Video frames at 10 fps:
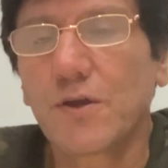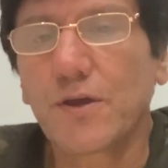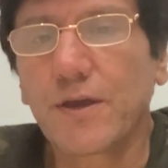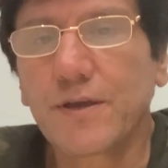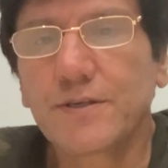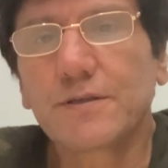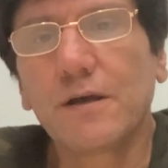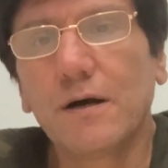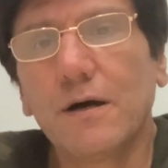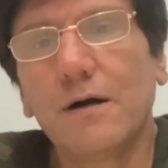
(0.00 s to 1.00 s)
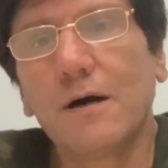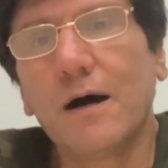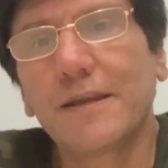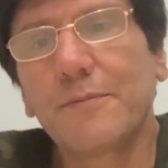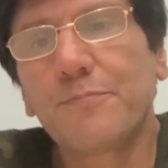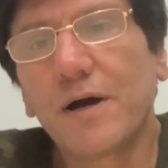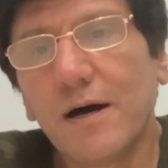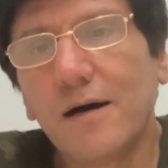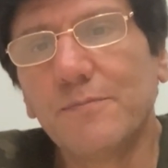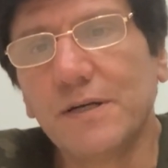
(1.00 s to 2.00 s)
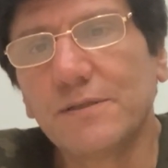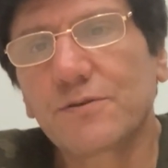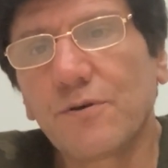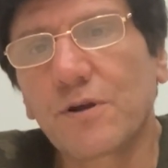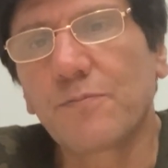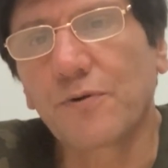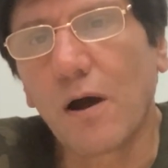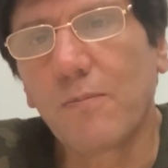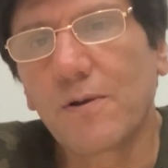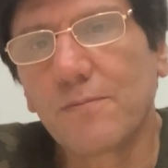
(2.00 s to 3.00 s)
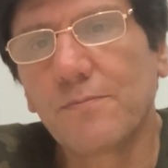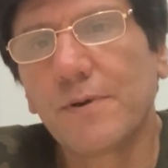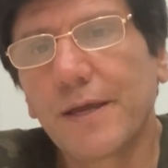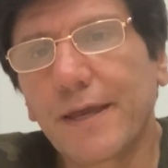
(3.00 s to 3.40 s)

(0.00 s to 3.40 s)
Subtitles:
is an impairment or a problem